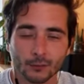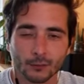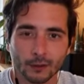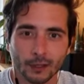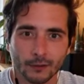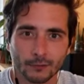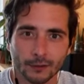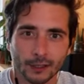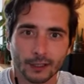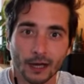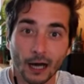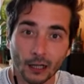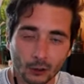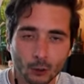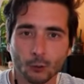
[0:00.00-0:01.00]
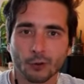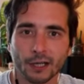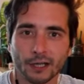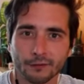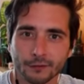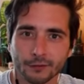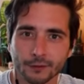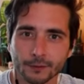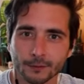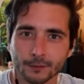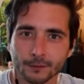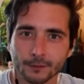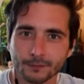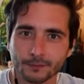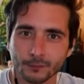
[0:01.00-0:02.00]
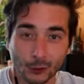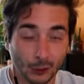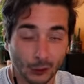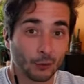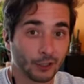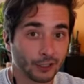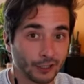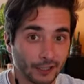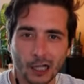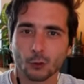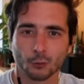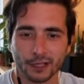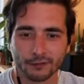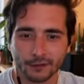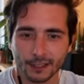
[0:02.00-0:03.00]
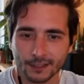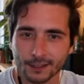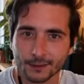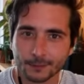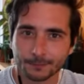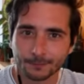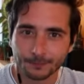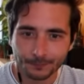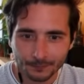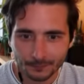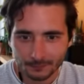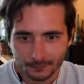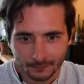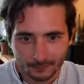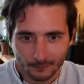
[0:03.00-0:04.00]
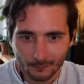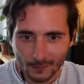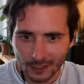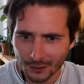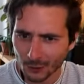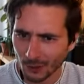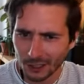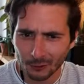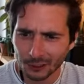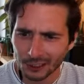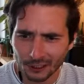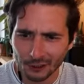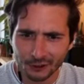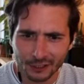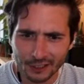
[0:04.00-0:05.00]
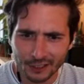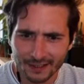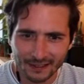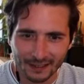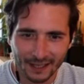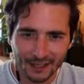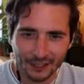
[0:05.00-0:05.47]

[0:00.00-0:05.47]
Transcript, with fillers: of Algorave? Do you know what an Algorave is? So I only learned this last